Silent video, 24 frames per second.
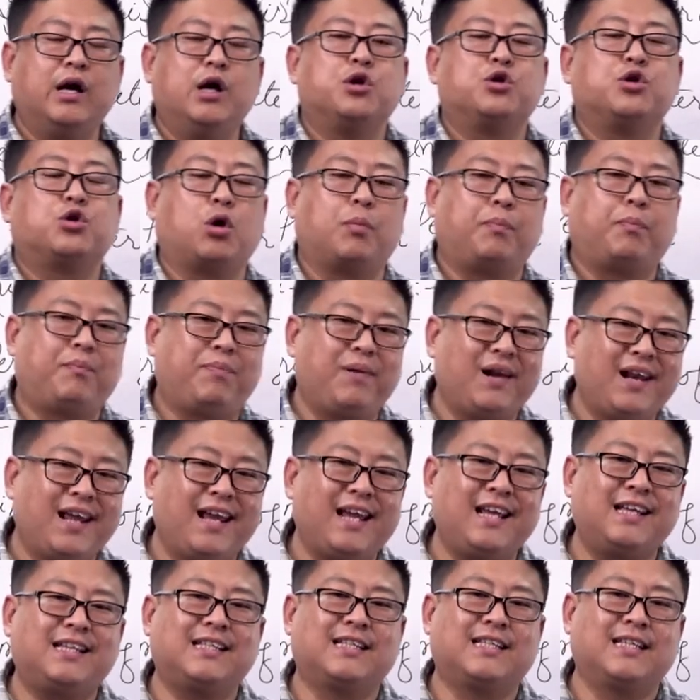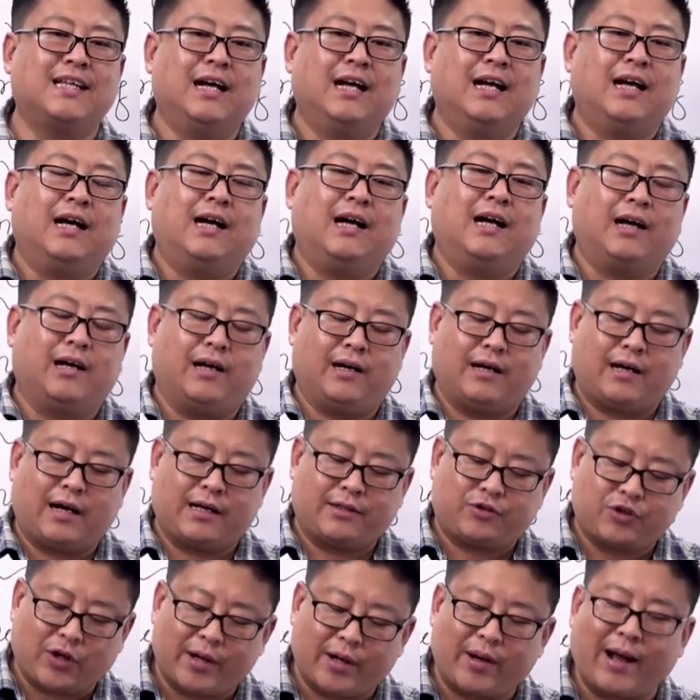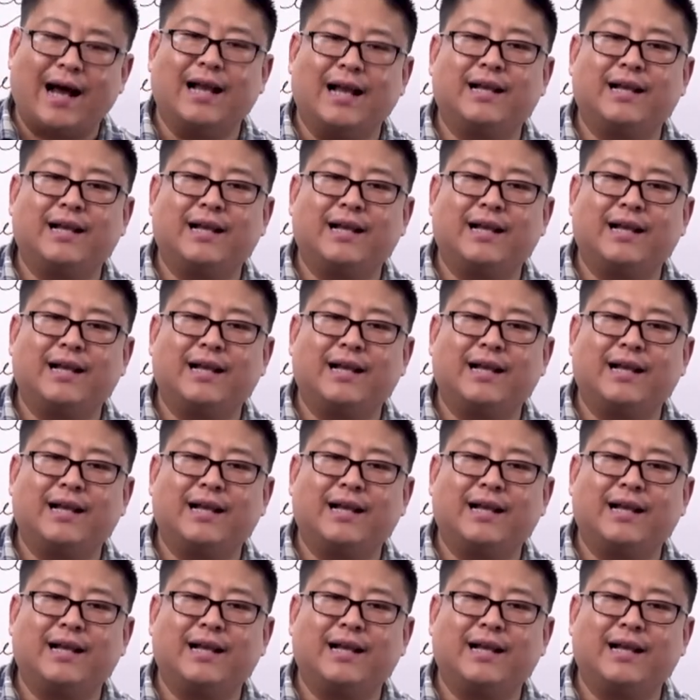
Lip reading: So please try to